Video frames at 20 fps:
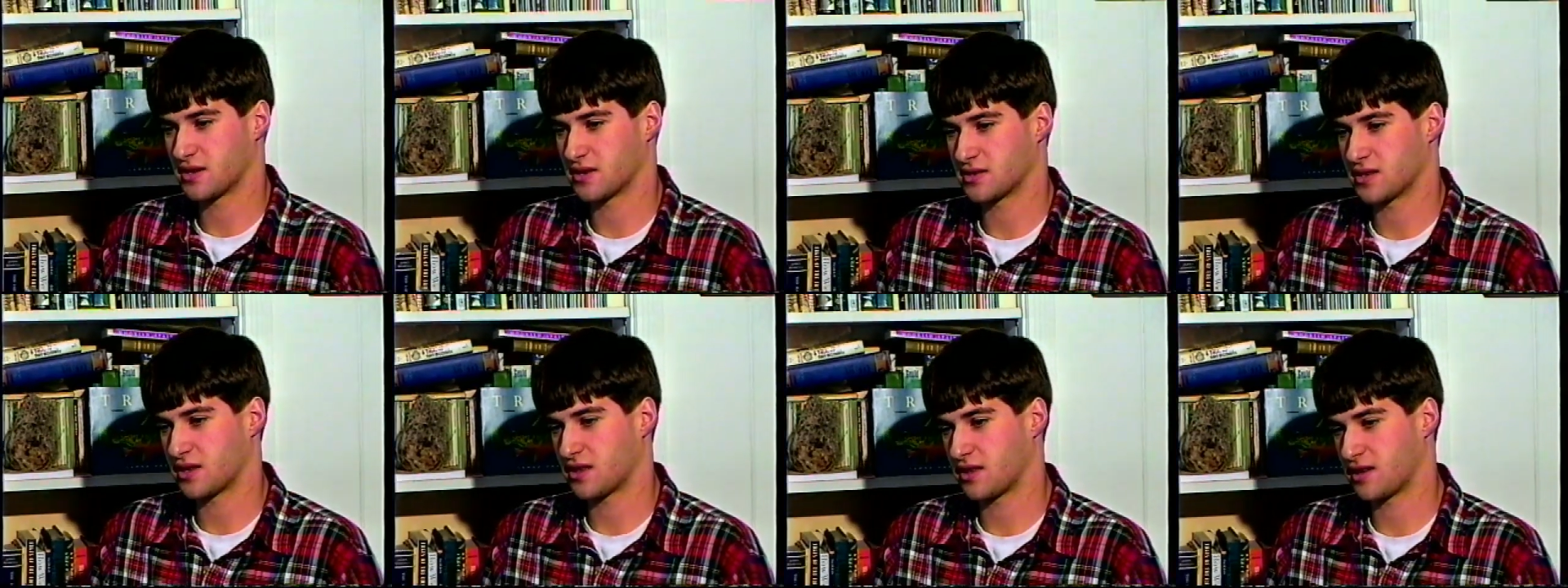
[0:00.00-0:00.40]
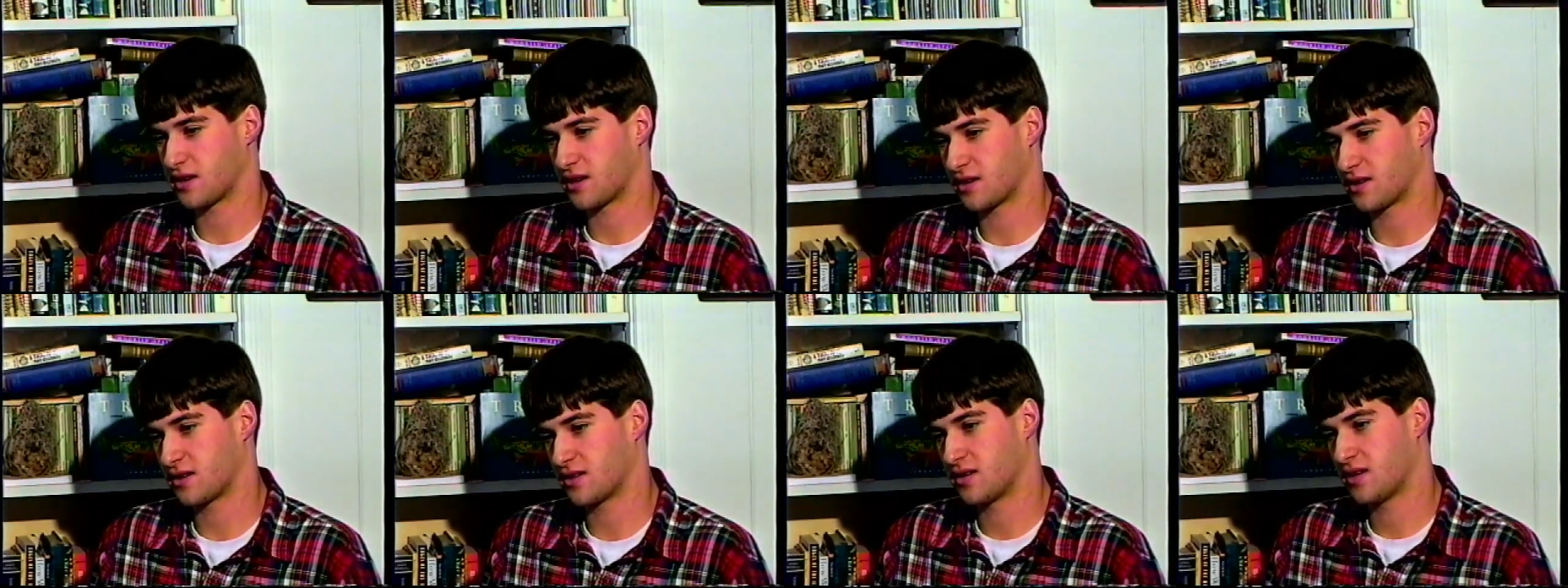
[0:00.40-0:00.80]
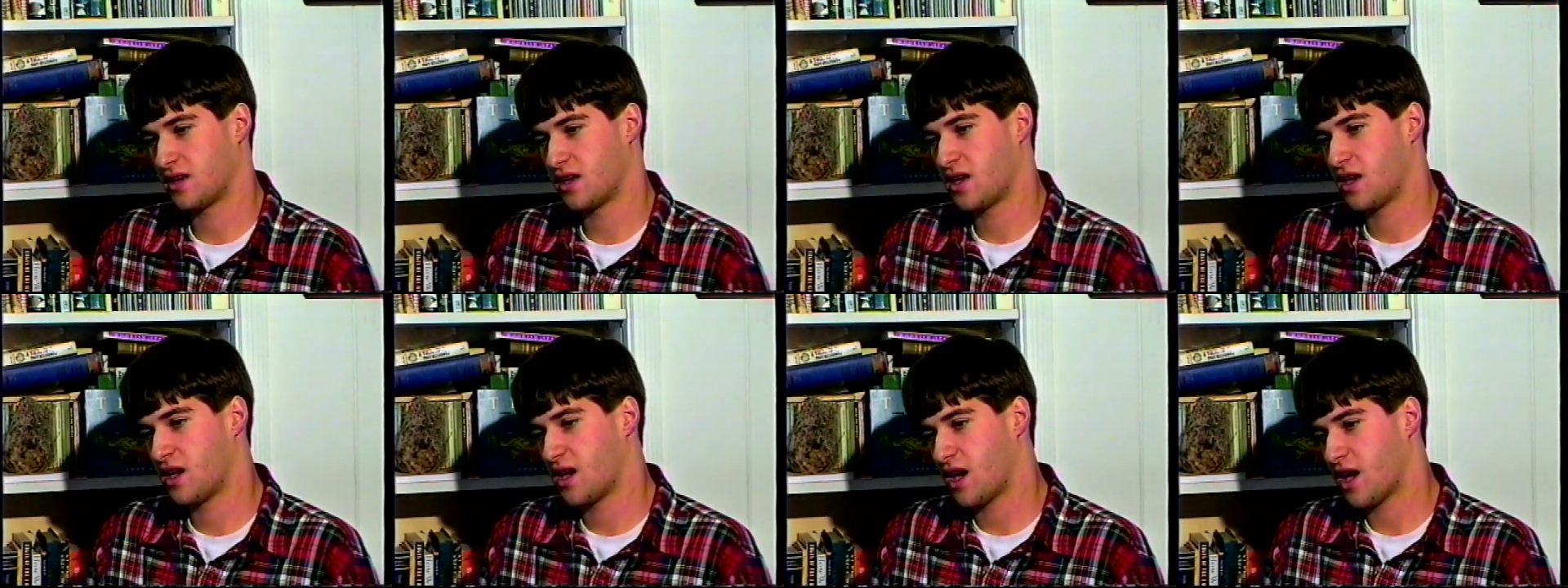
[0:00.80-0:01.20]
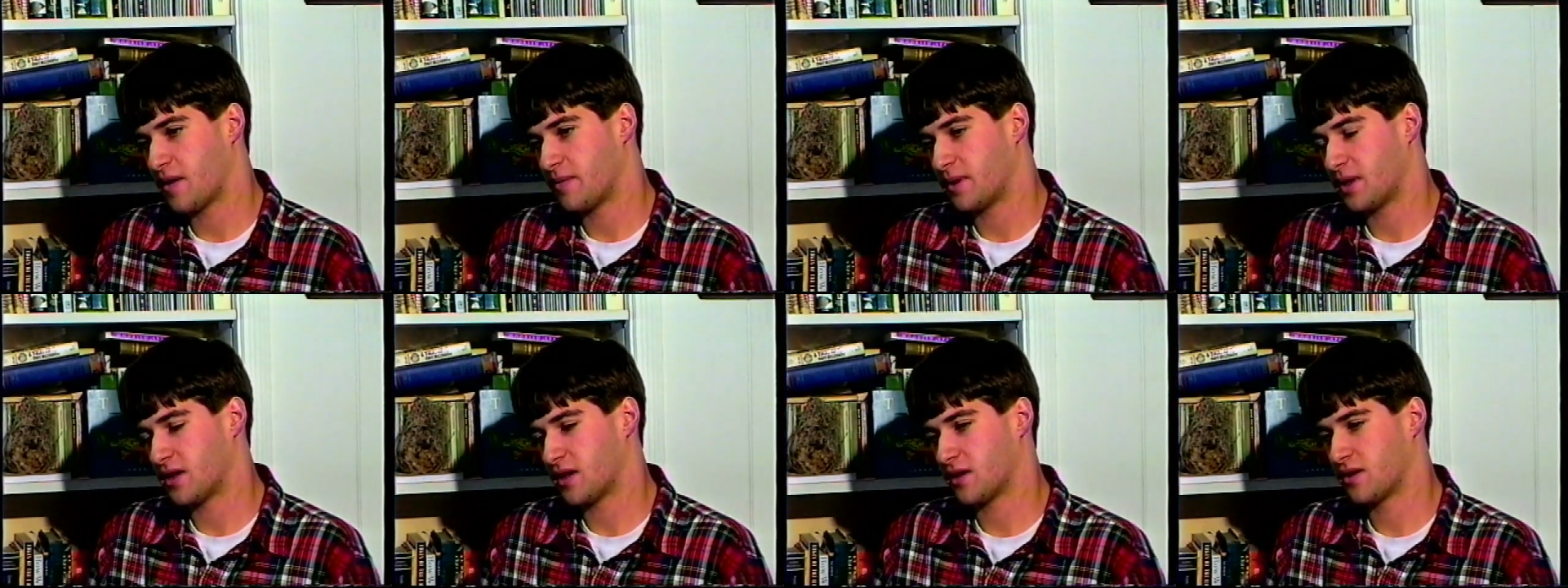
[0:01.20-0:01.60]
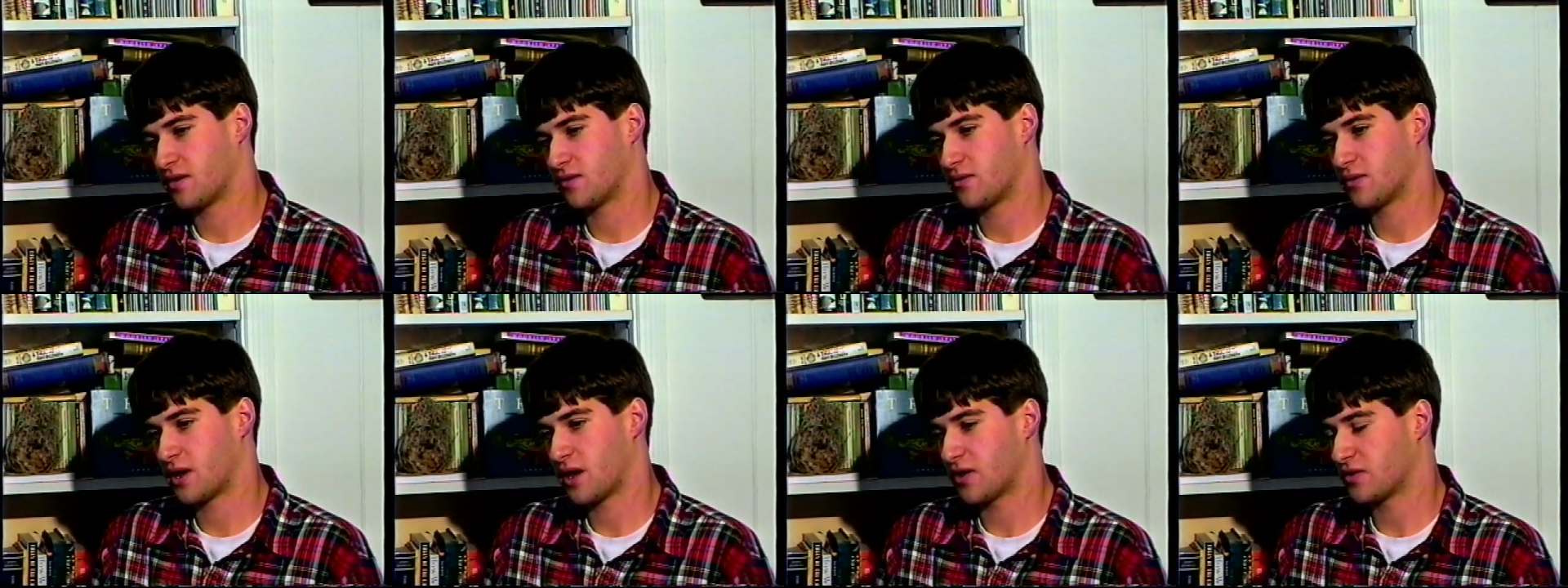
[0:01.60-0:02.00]
because I think, when
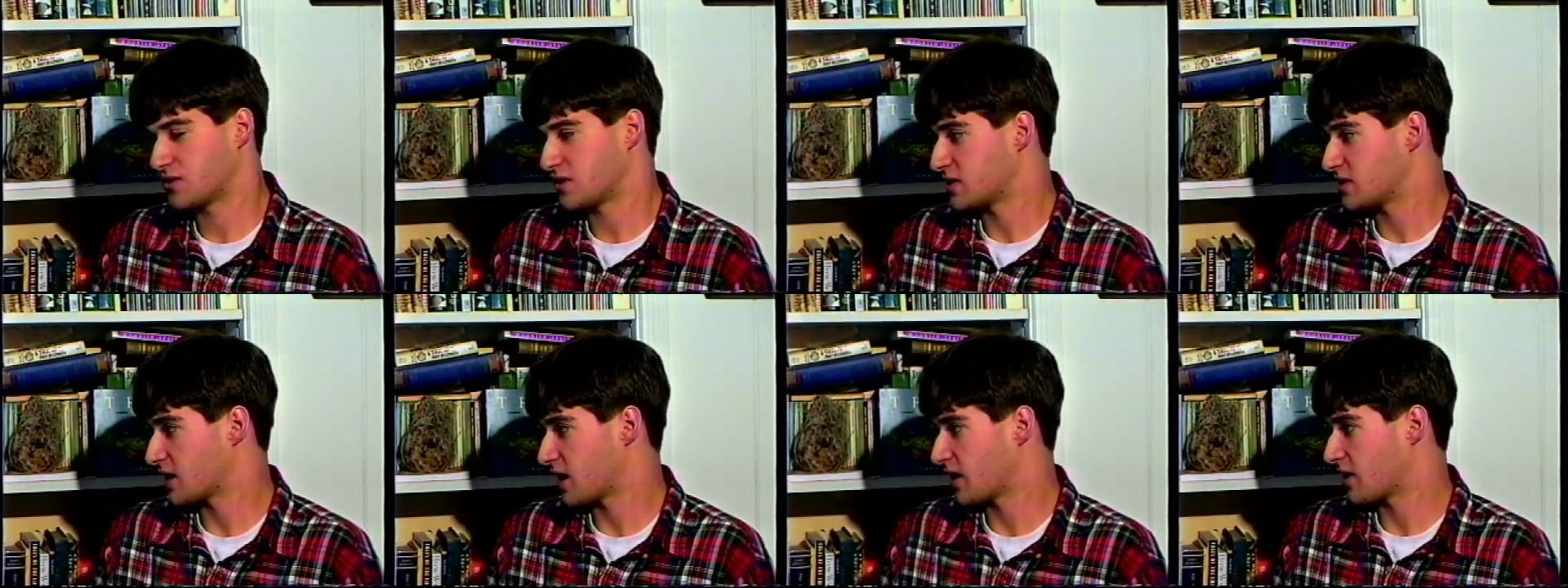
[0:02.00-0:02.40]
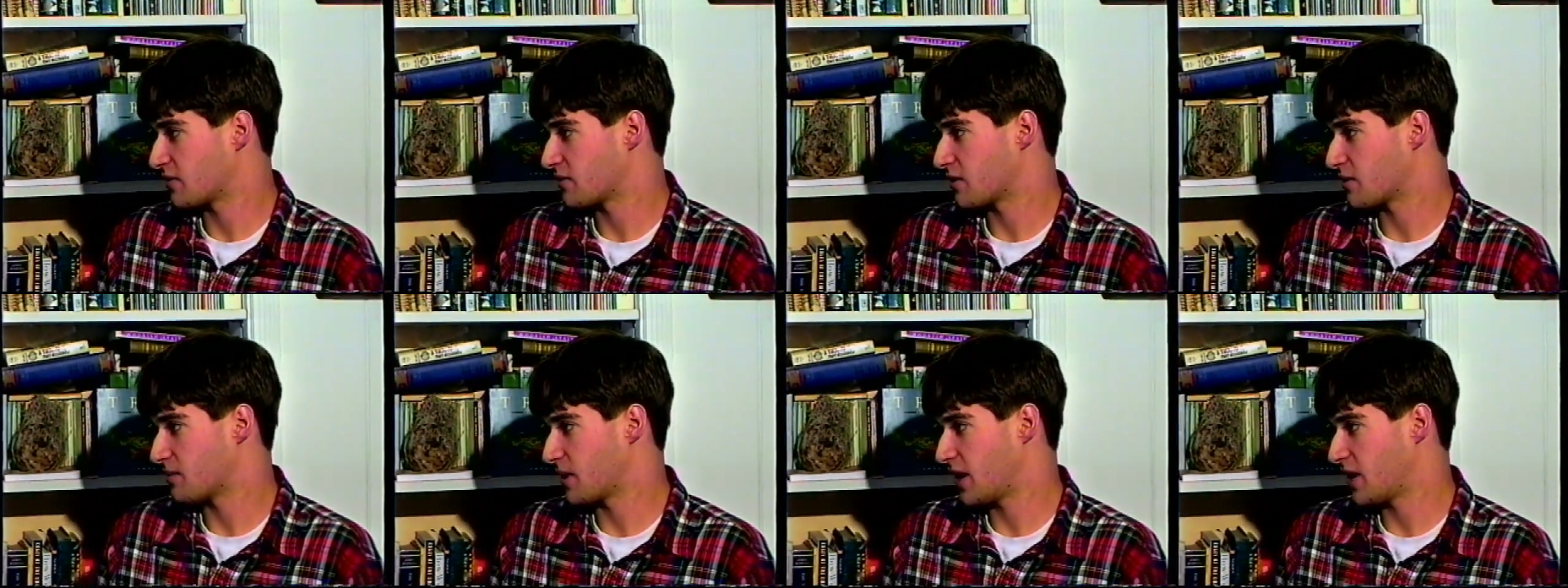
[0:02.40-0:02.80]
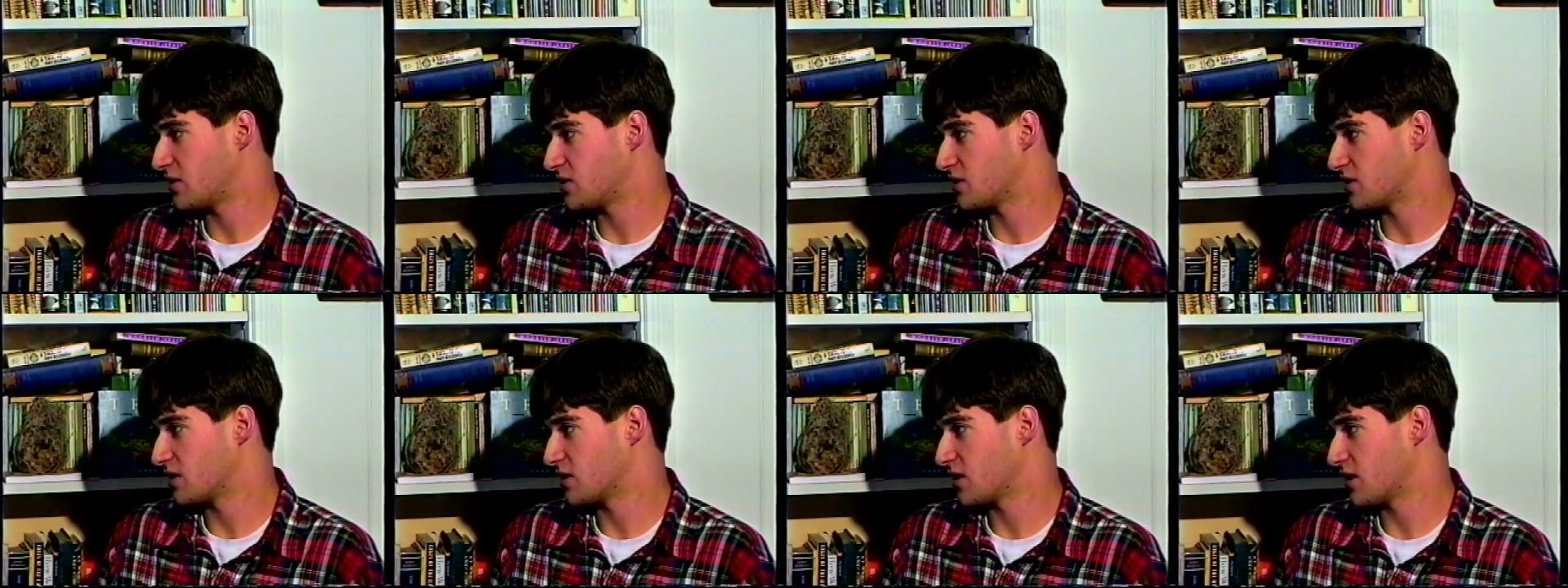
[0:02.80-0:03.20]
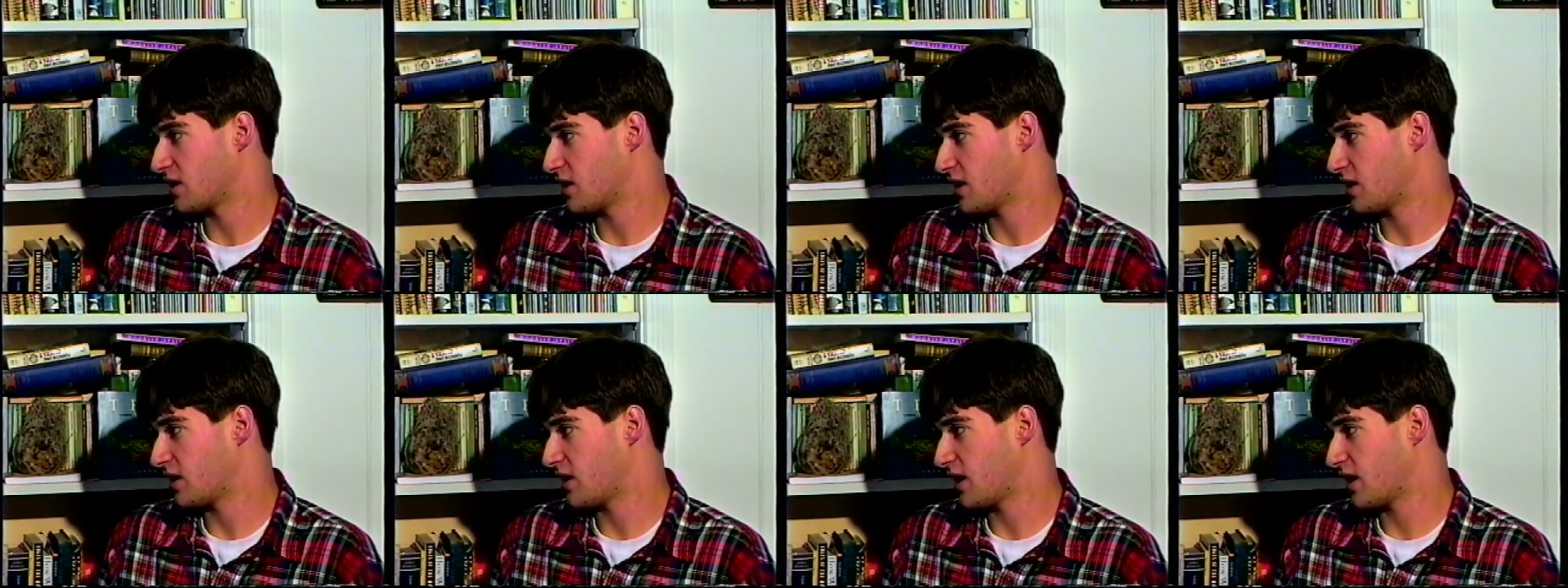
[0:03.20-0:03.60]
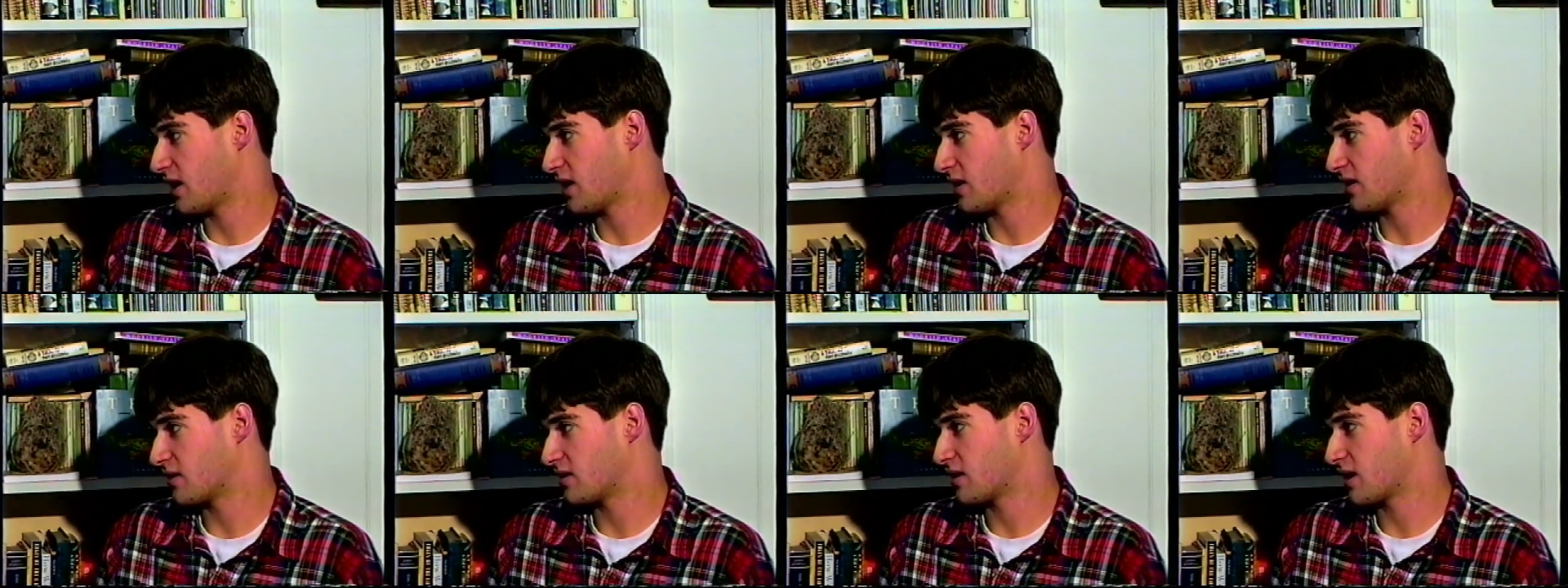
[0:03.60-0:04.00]
I was deciding for a major at
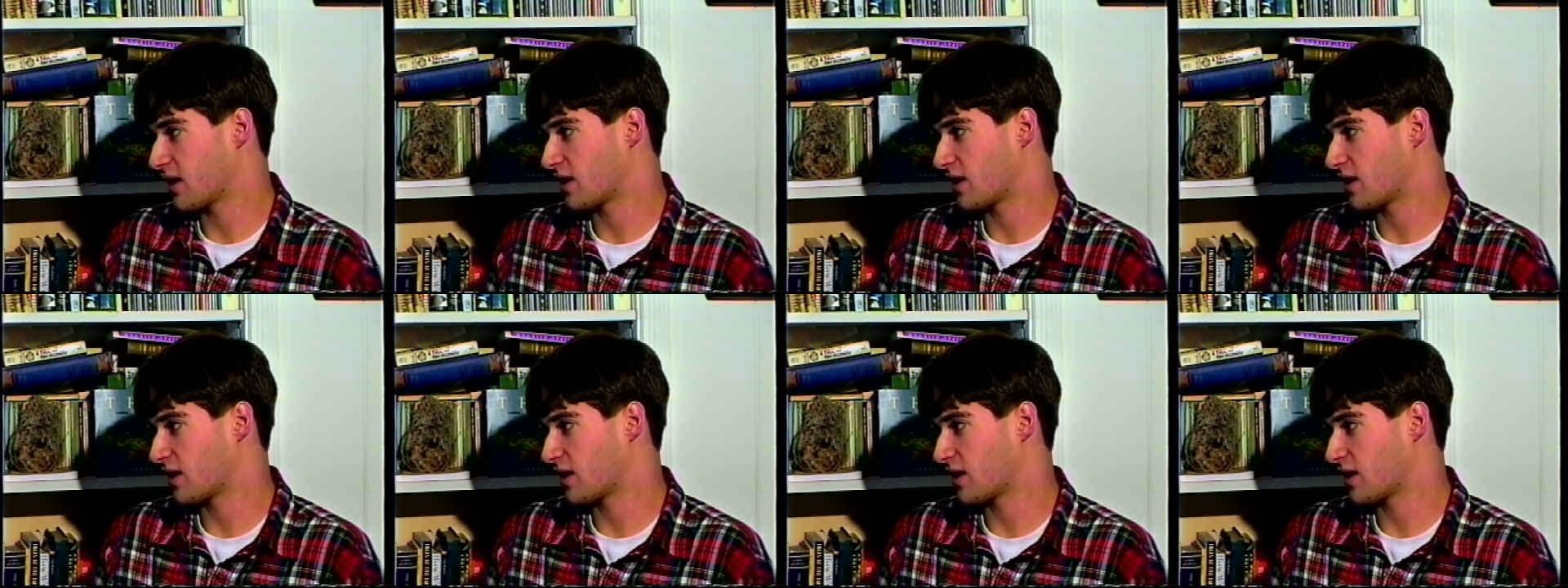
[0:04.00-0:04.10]
Yale,